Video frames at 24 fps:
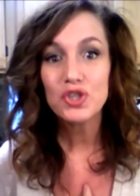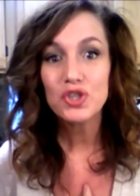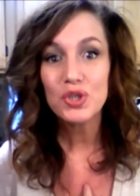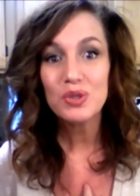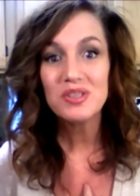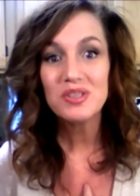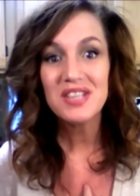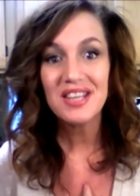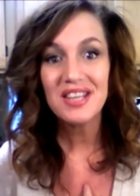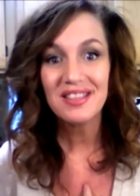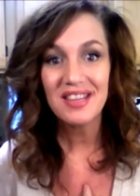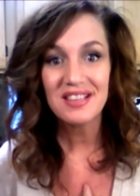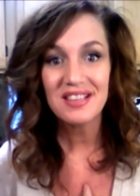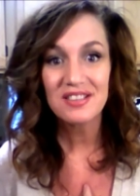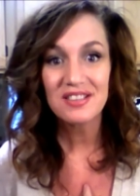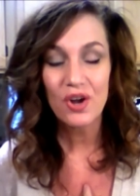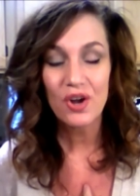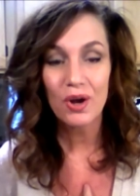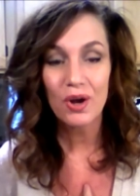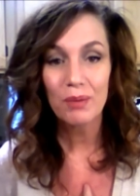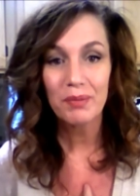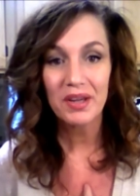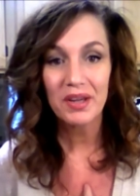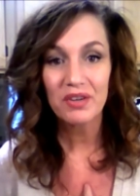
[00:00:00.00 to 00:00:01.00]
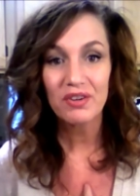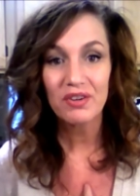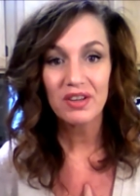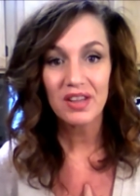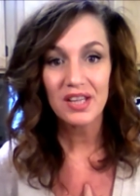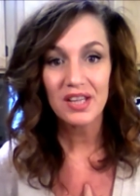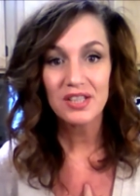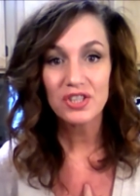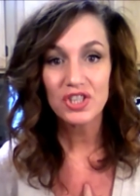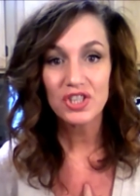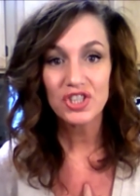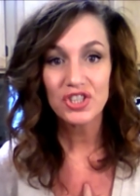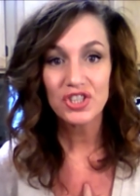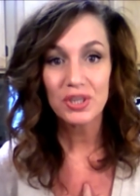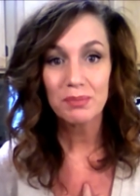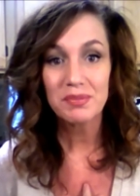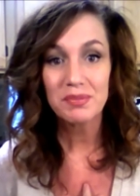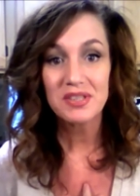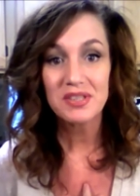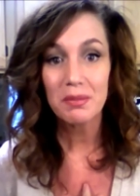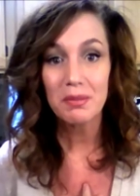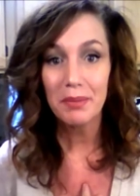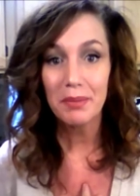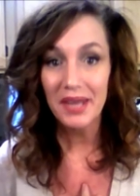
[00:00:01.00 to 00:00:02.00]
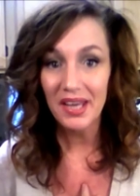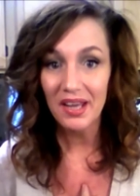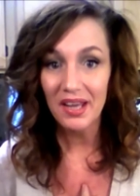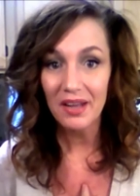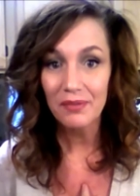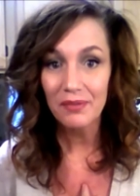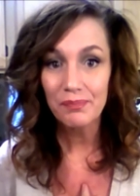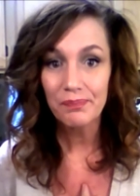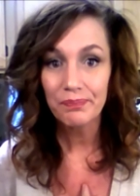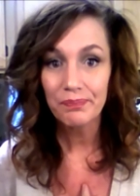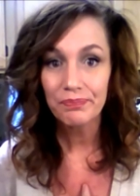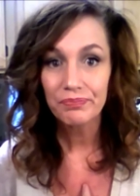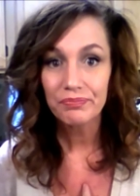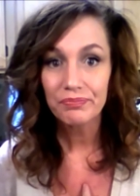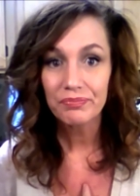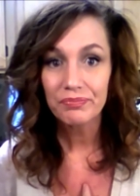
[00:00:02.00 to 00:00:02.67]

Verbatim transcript: choosing these karmic relationships to be in.